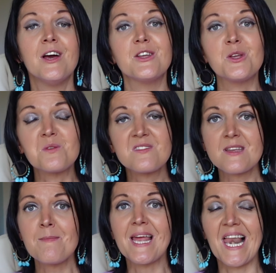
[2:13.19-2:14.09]
you
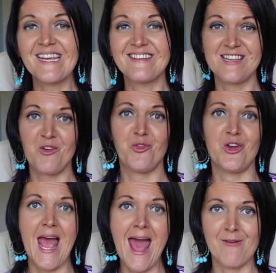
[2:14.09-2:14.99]
stimulate
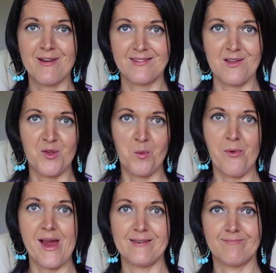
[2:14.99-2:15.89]
different areas of your
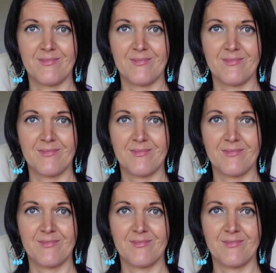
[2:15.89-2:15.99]
brain.